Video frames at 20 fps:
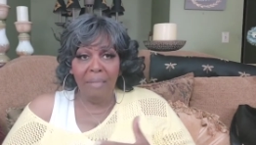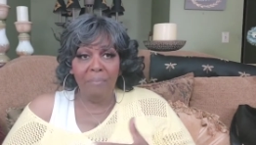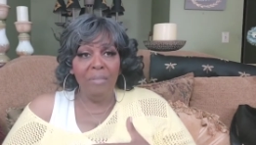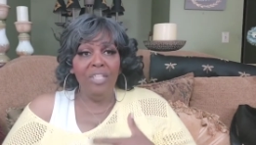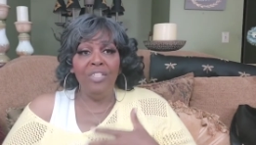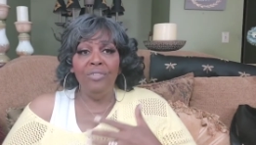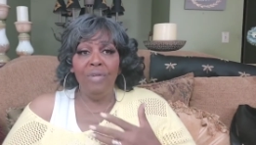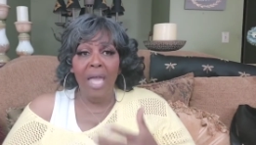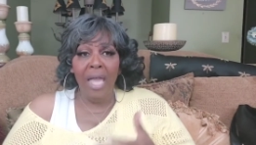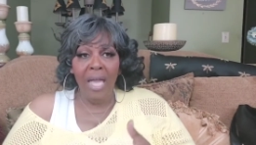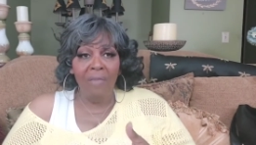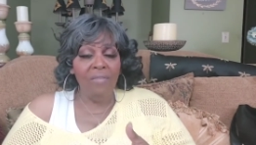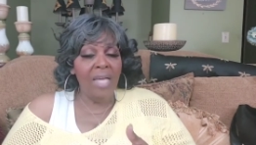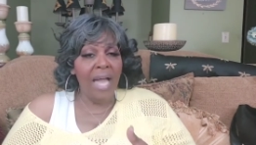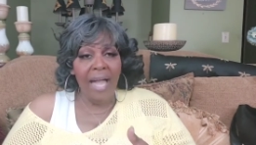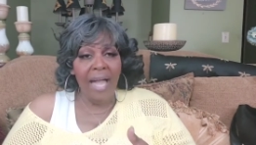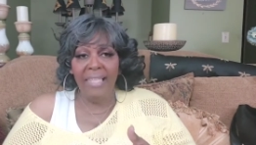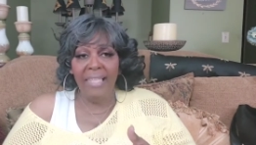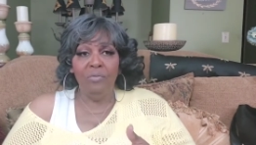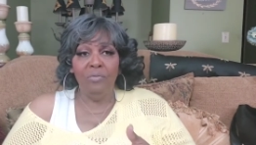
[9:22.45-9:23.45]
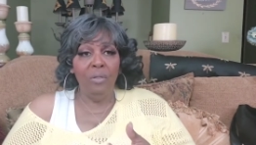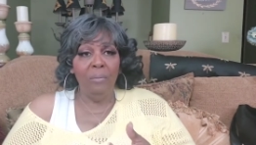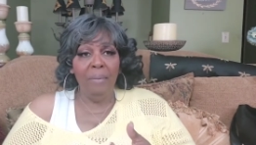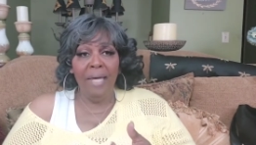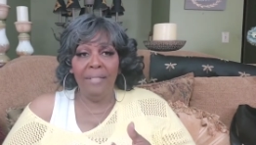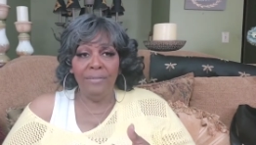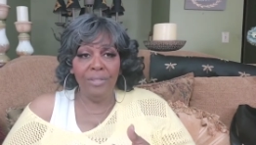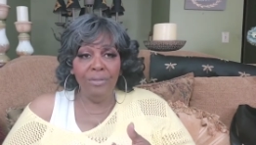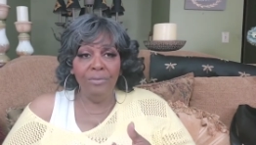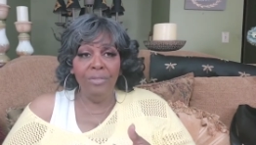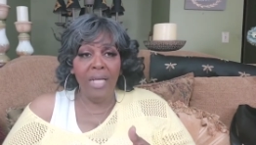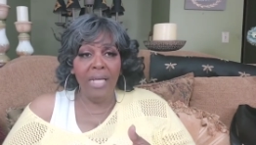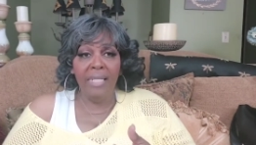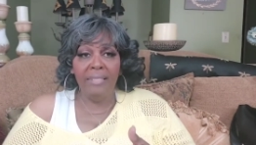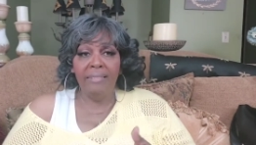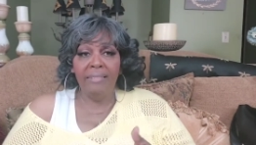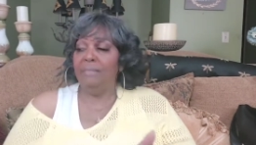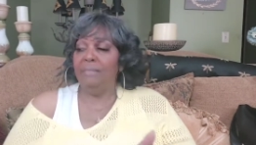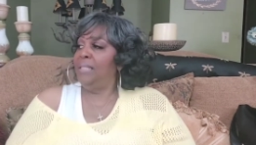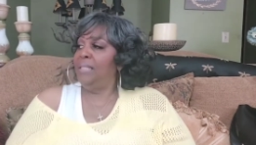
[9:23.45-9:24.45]
I mean, you have your ice for about 2
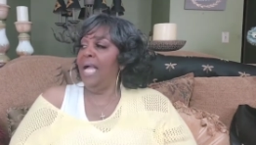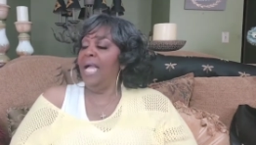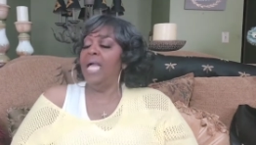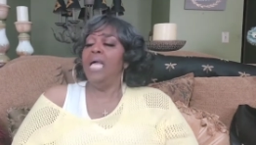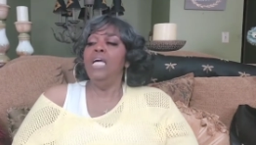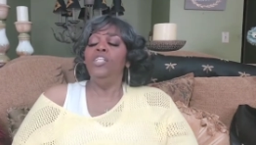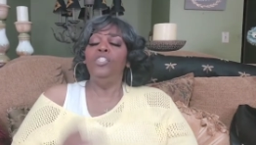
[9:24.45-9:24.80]
days, seems like.